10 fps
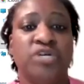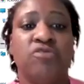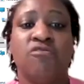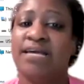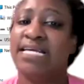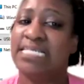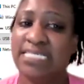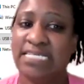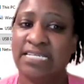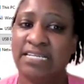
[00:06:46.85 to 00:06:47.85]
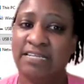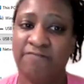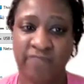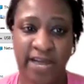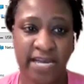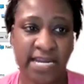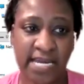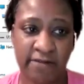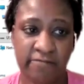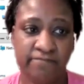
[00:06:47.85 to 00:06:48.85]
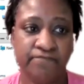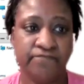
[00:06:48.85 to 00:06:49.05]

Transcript: we are in for right now.